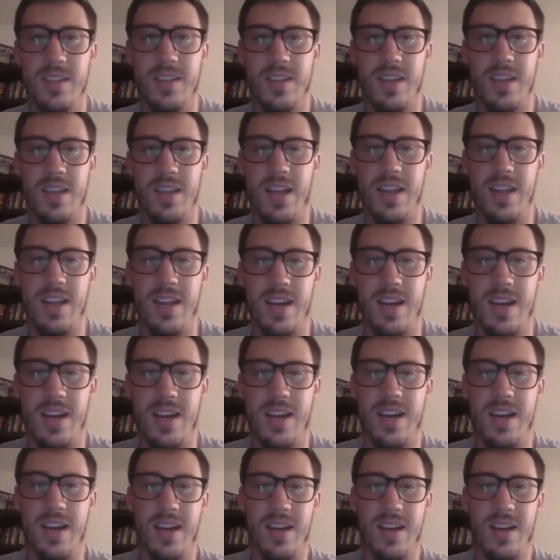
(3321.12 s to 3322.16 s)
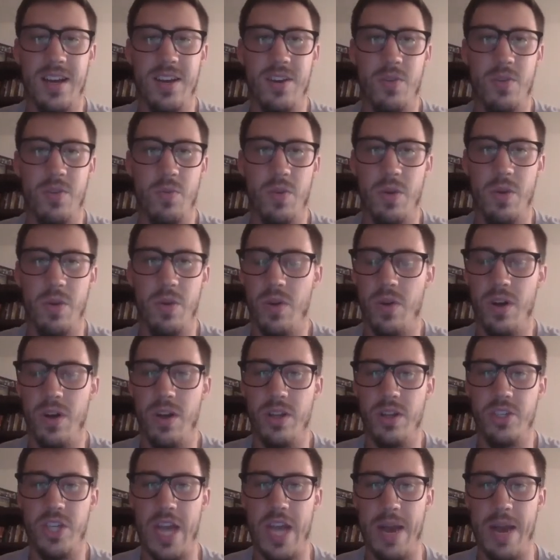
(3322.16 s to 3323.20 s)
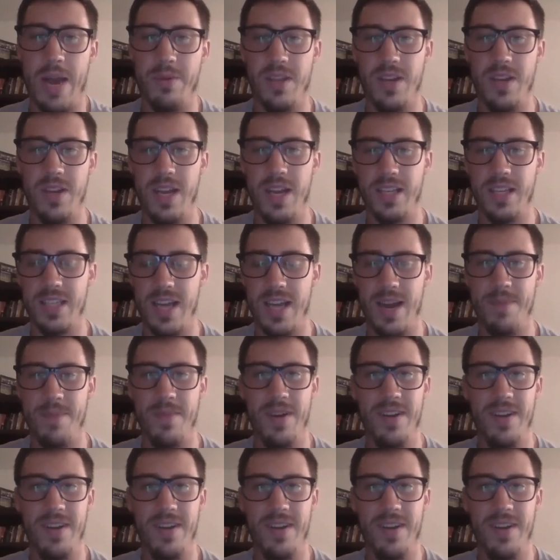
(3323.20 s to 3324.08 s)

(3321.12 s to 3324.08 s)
And we will chat with you next time.